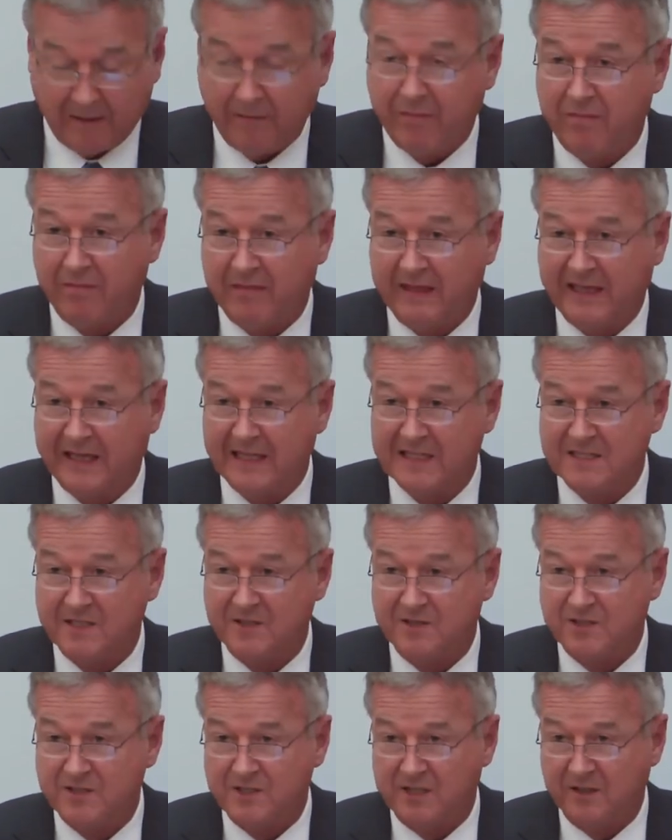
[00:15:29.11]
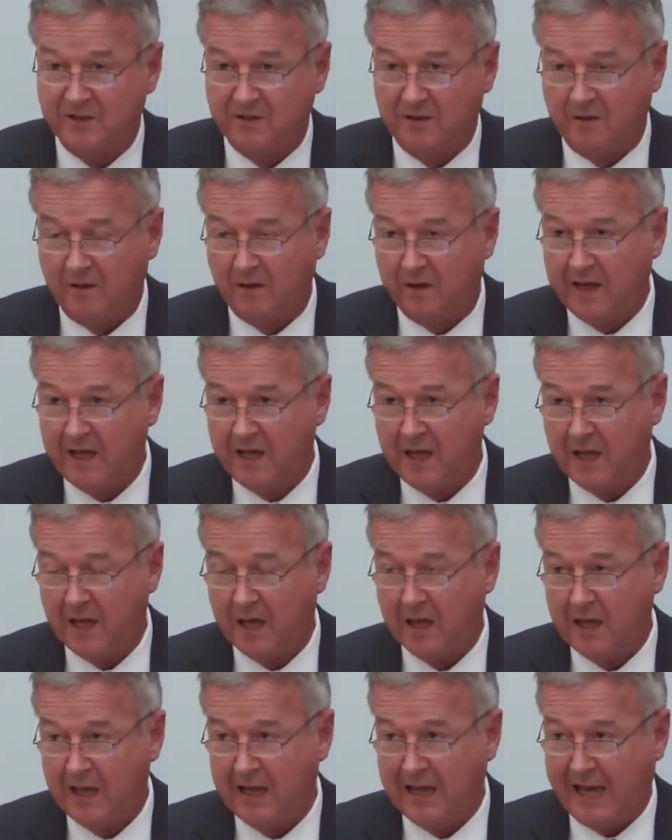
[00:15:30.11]
I think it's interesting to look
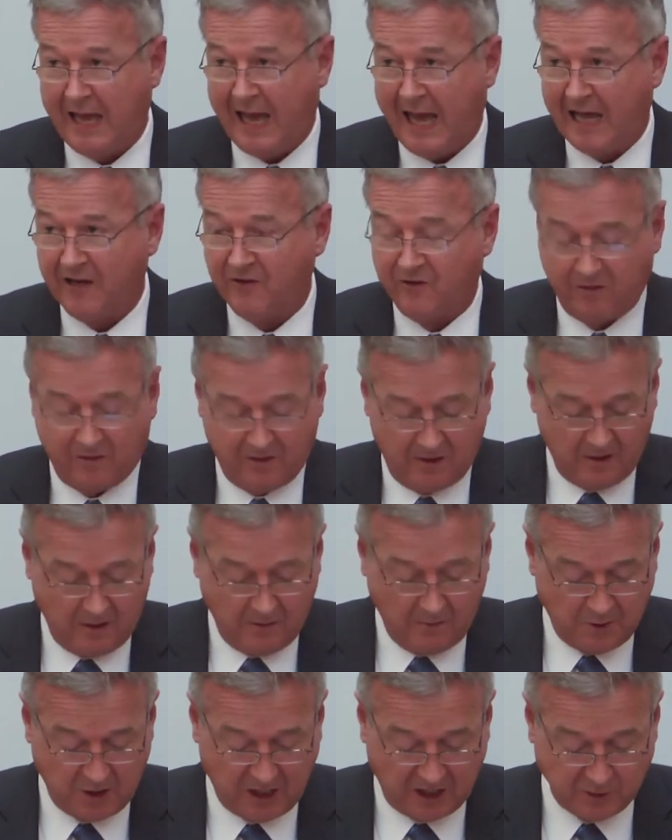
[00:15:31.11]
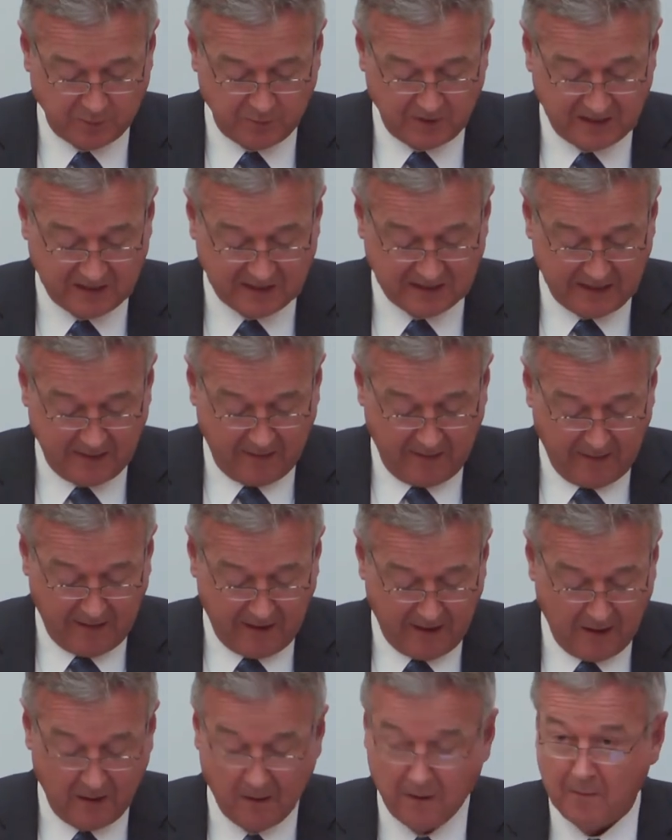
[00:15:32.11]
here at the judgments in
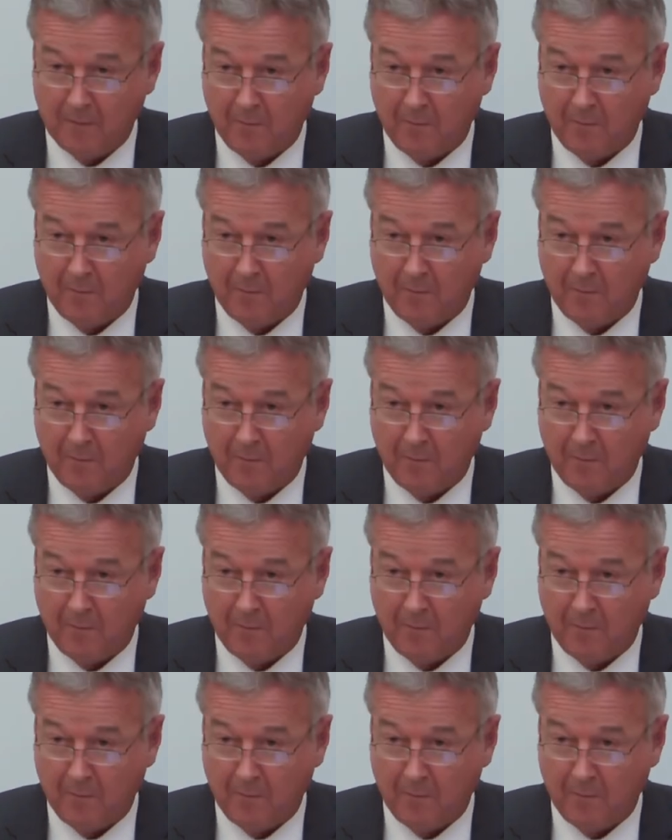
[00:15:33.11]
the